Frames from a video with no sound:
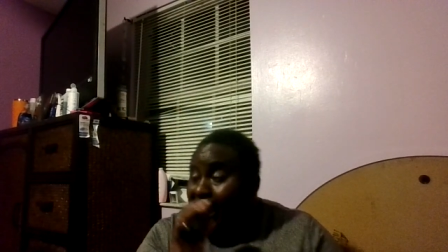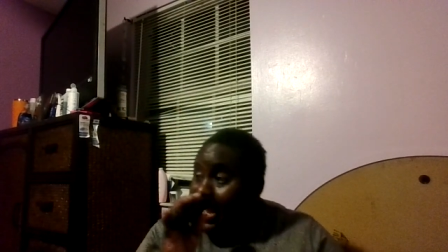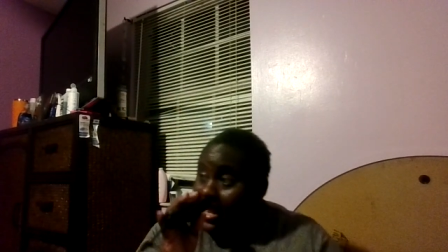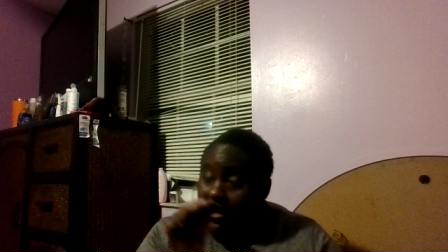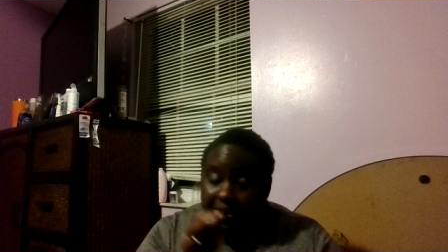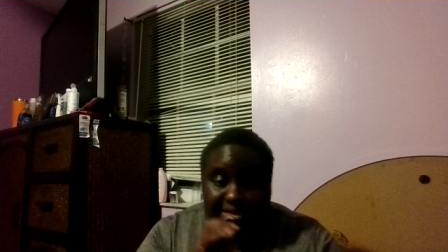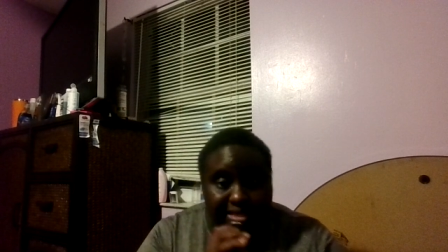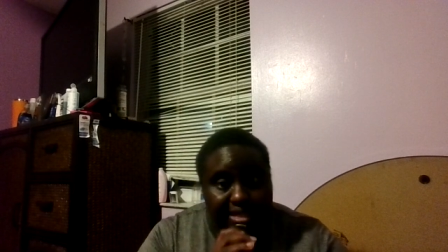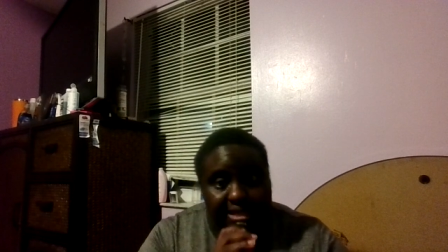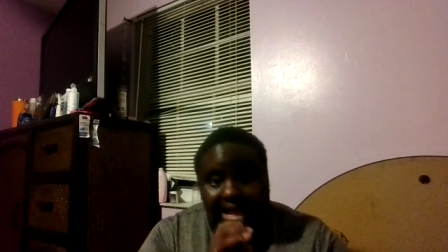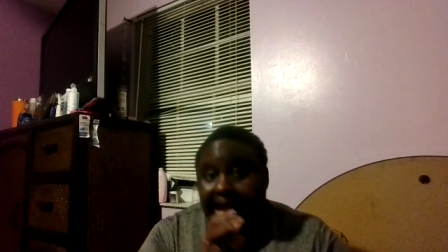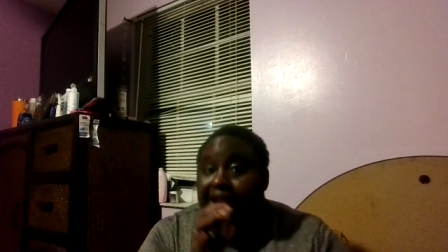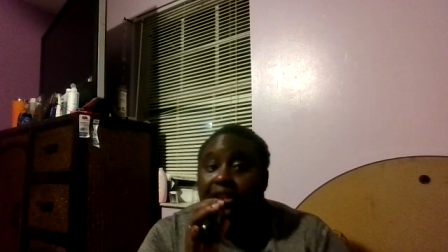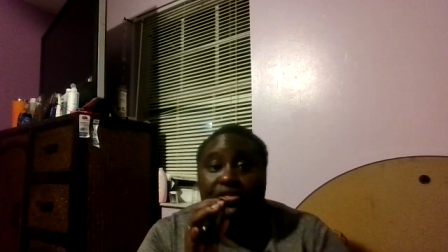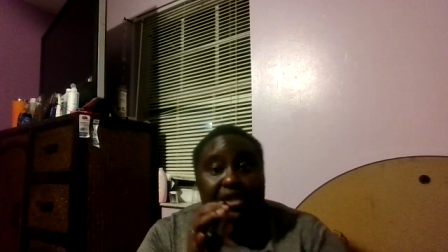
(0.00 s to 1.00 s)
And it's
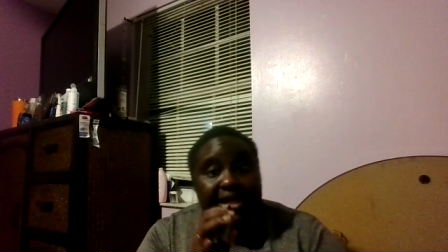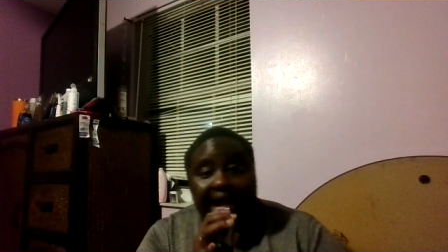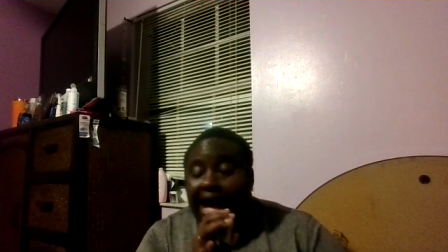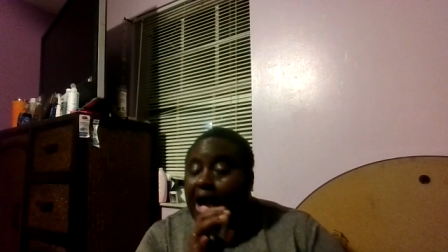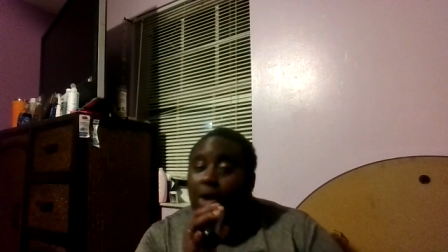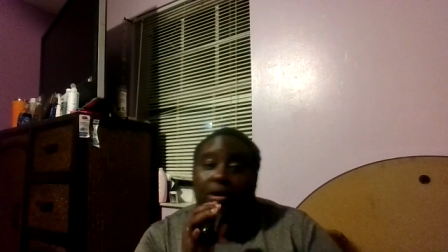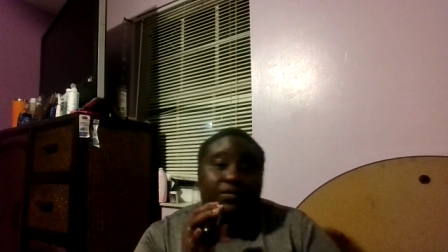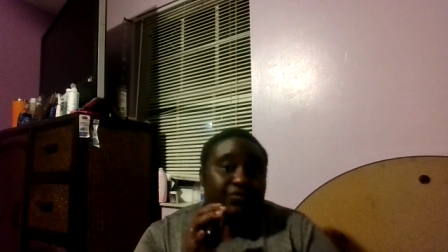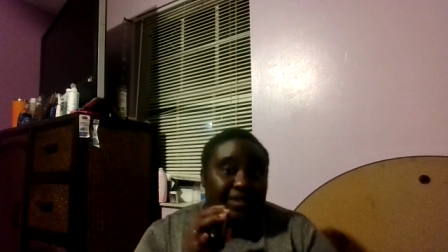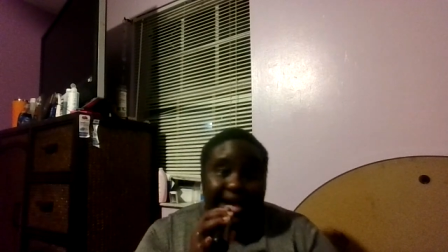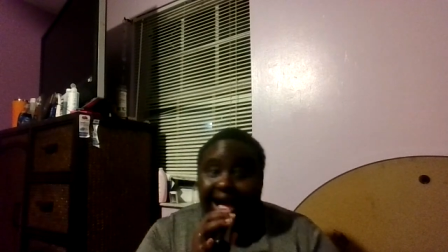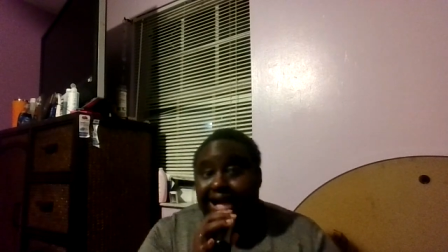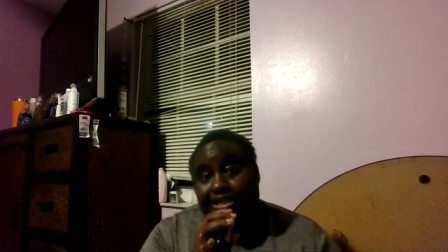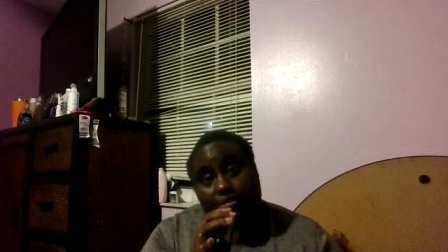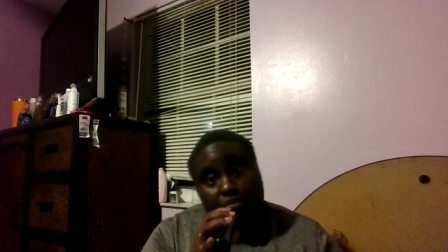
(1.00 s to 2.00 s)
anything out of
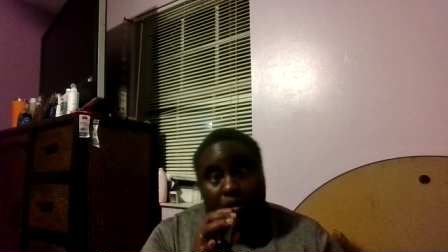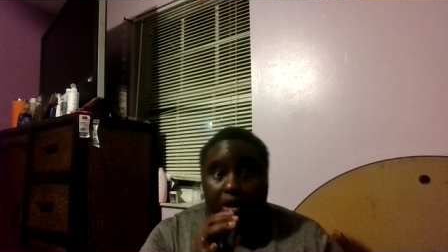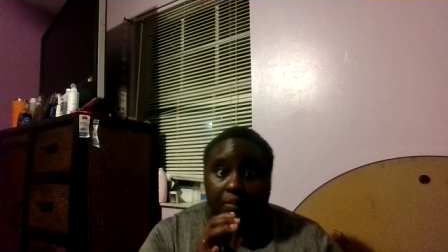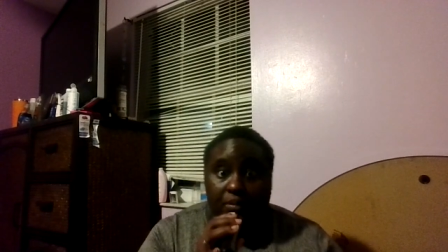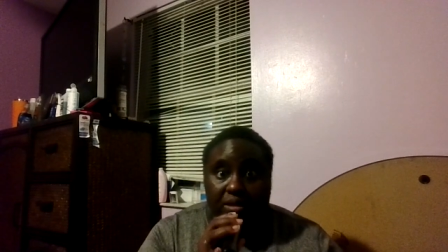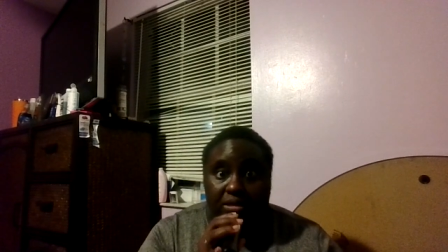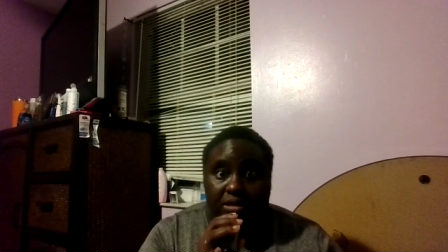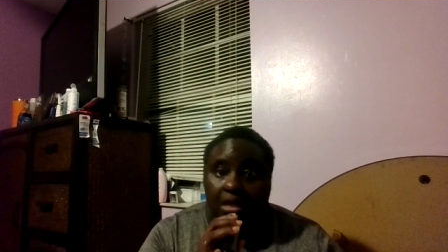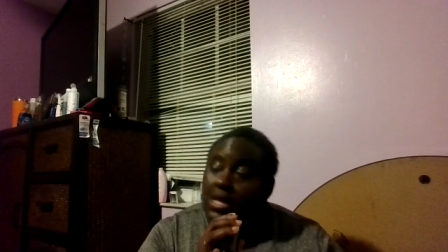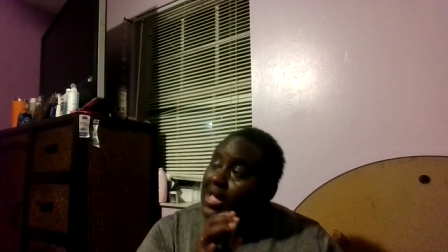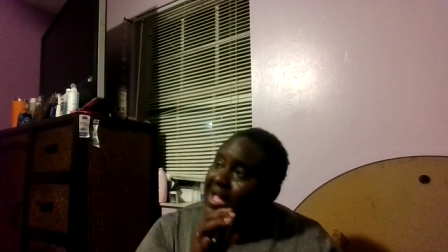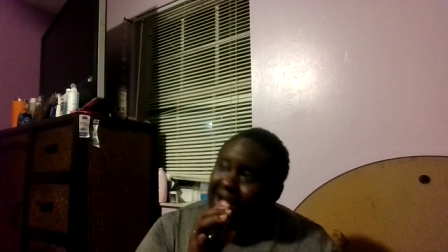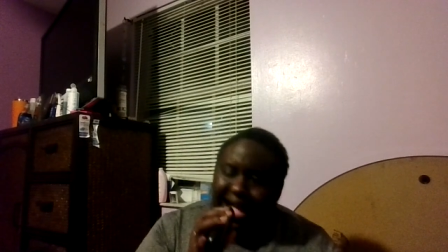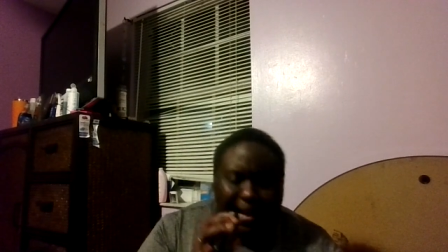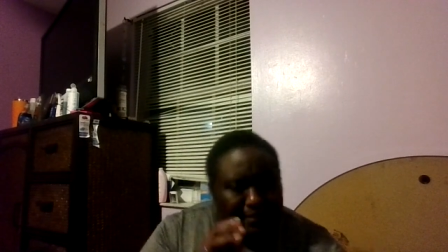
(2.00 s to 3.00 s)
God's purpose,
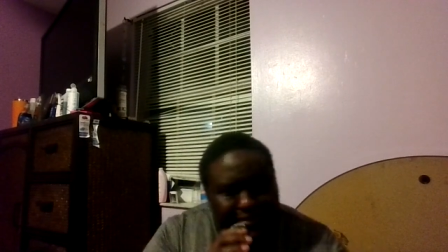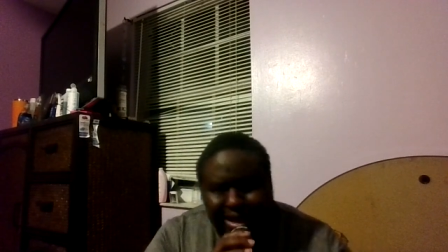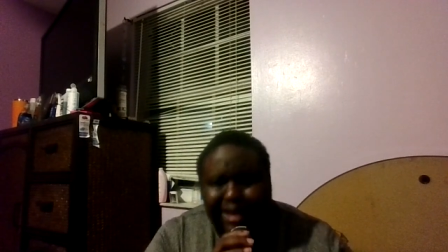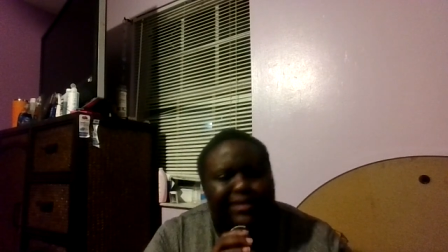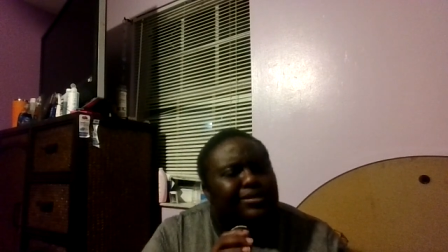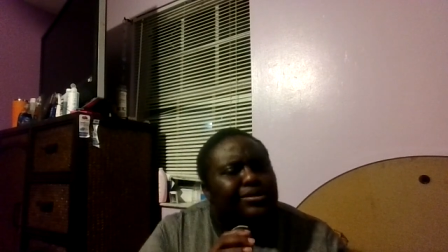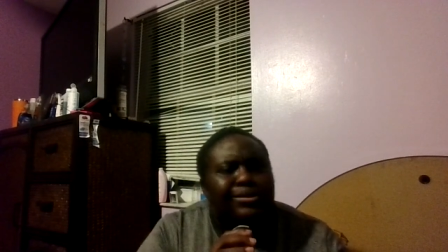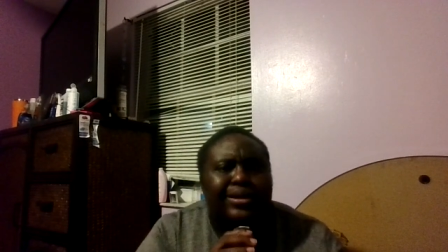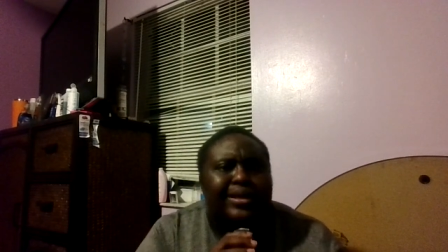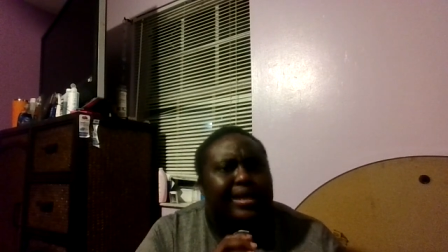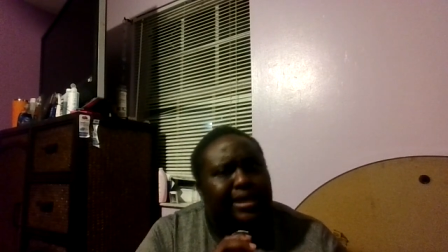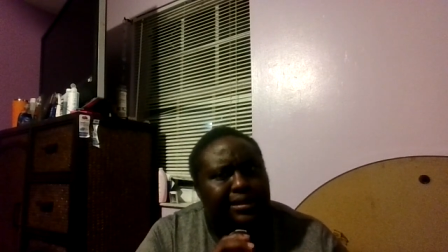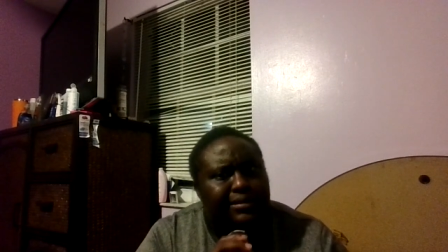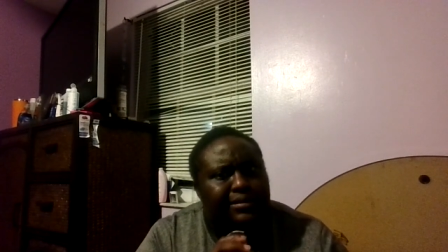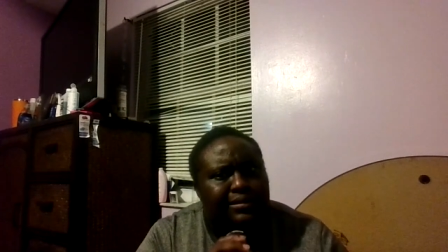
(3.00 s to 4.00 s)
I'm not doing
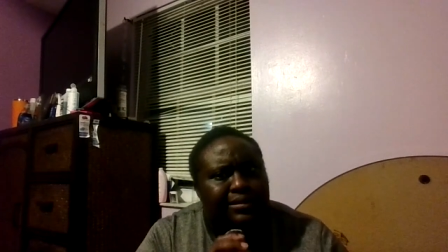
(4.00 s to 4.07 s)
it.